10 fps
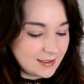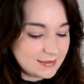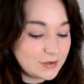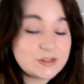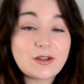
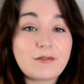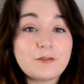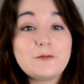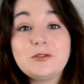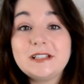They also have a
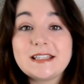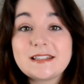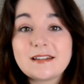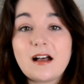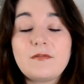full
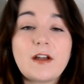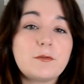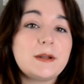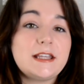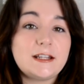list of
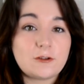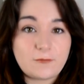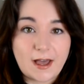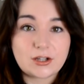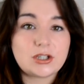everybody in your
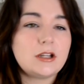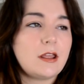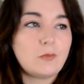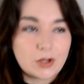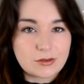faction
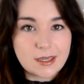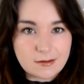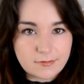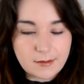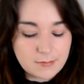and what you think
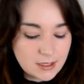of them.